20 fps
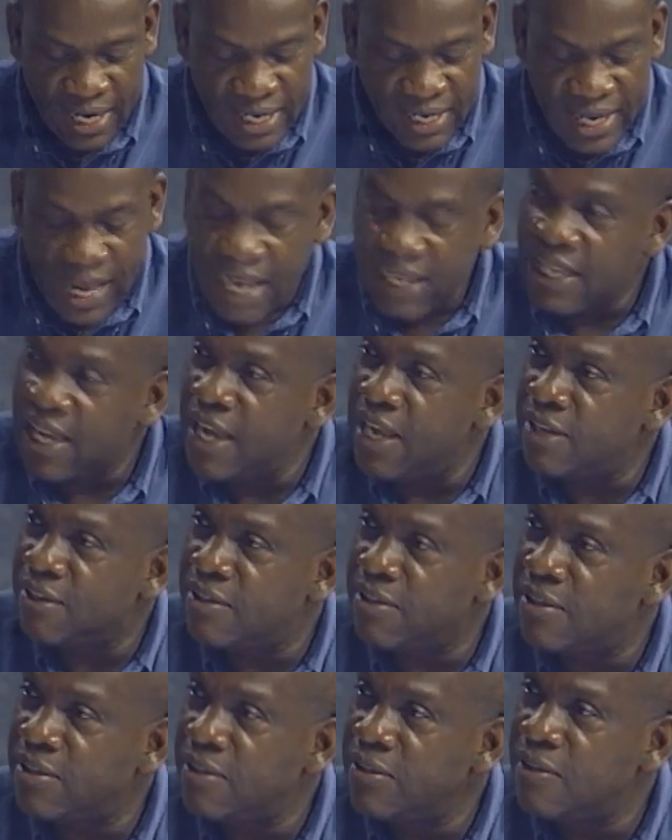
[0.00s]
And in that
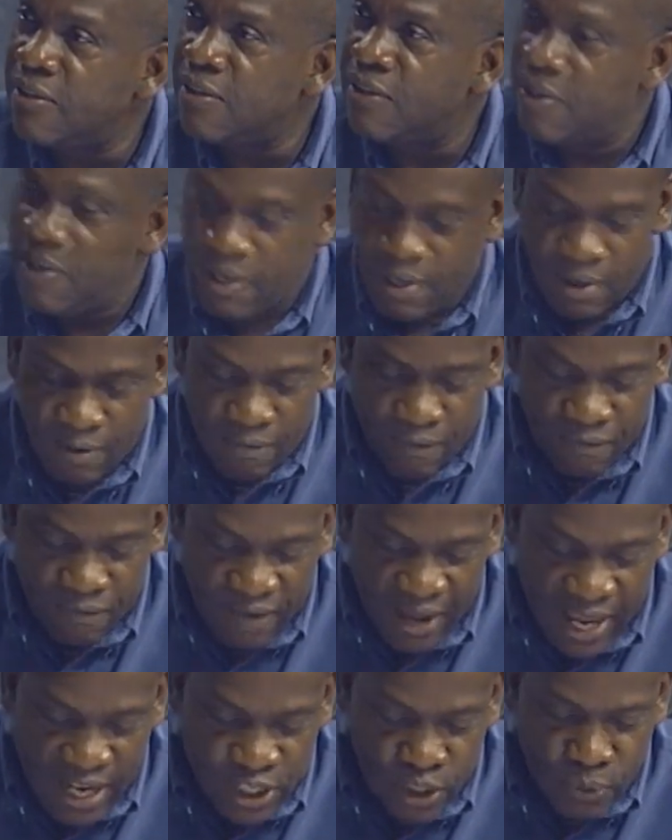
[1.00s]
case,
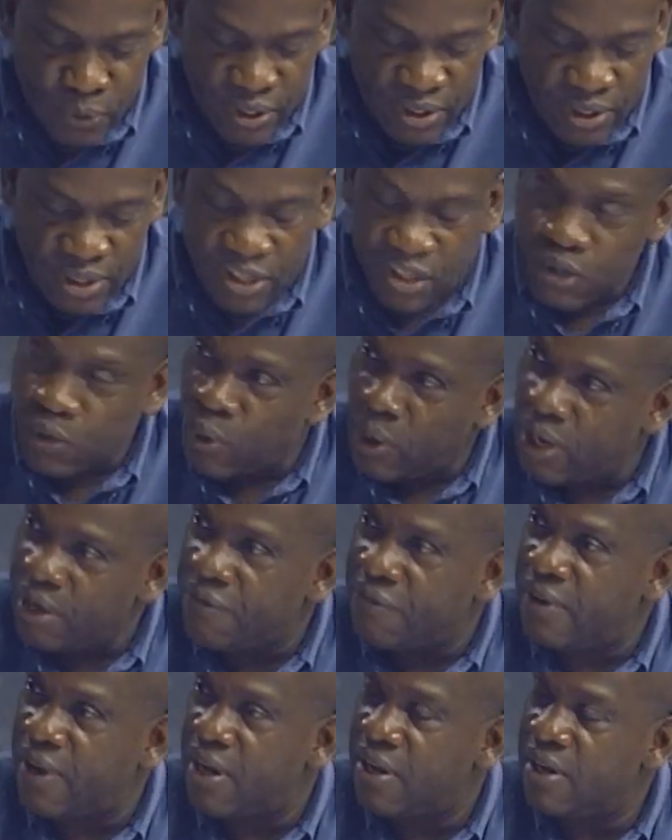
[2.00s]
Vaz was
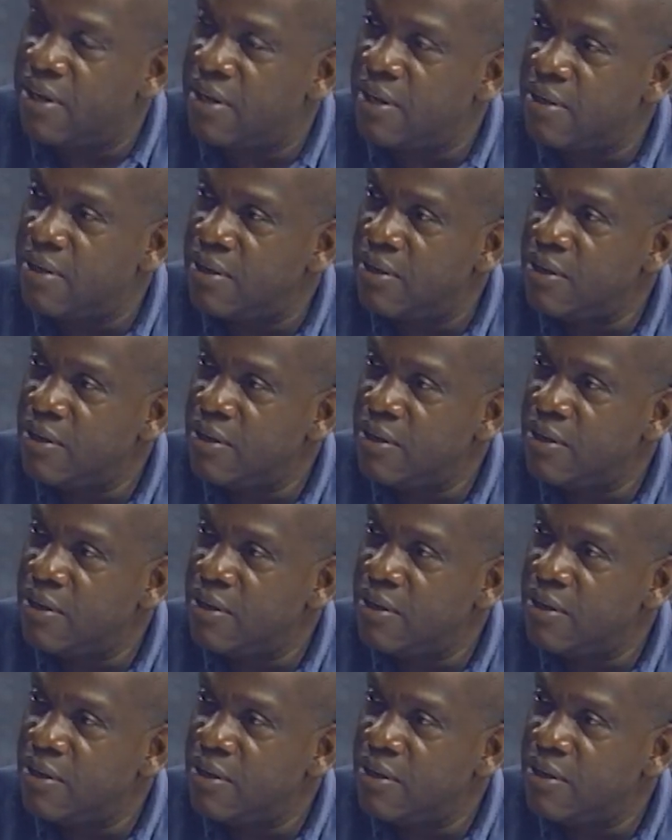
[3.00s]
disqualified,